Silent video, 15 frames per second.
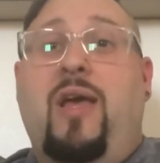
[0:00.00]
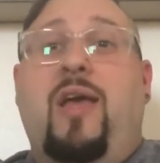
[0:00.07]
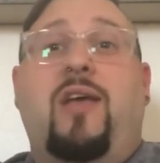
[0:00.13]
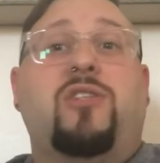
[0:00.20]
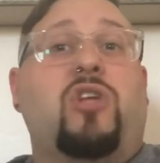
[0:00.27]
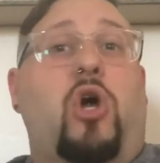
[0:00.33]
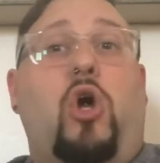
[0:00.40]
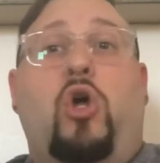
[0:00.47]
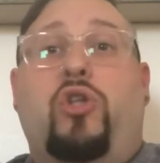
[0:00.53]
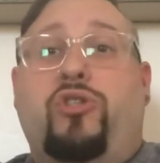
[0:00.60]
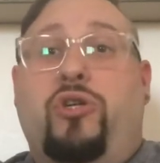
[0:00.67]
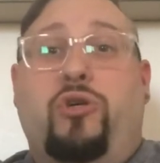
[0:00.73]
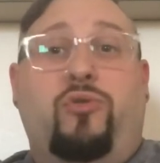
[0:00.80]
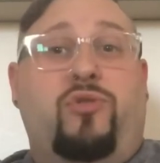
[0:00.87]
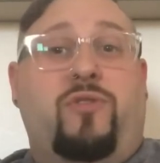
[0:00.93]
is all
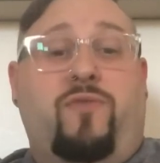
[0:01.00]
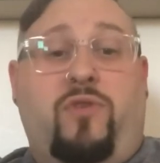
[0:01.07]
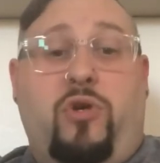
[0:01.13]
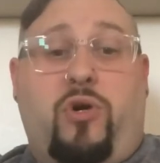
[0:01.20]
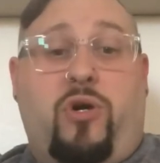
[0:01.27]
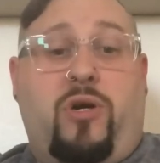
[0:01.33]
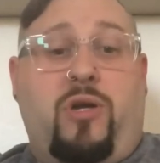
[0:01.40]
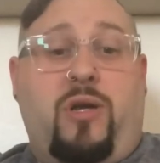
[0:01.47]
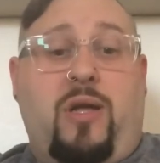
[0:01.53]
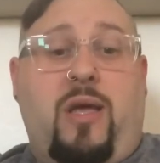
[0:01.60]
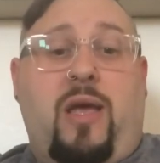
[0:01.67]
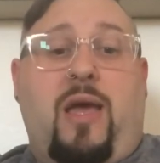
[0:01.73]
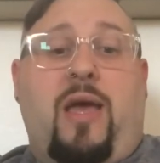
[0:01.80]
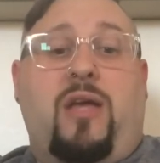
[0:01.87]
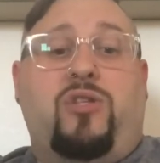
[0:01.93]
totes of yarn,
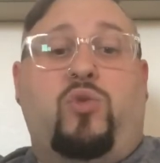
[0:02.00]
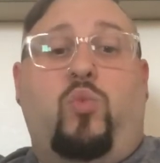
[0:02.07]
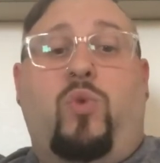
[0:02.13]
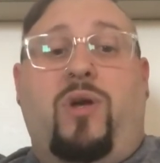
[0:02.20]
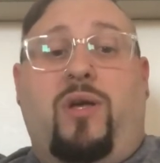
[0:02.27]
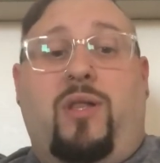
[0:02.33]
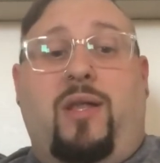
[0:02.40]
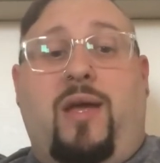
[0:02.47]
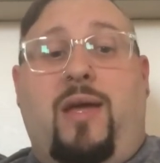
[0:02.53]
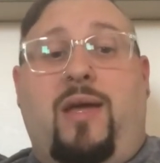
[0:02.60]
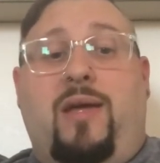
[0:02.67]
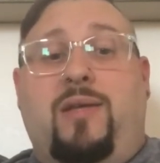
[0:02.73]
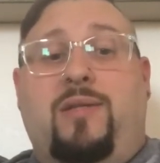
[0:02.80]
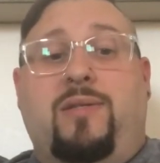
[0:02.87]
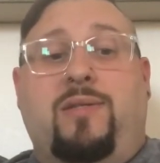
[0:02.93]
as well
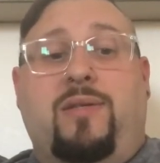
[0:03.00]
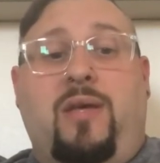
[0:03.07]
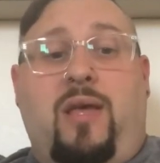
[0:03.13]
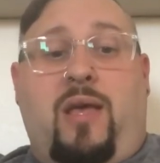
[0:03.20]
as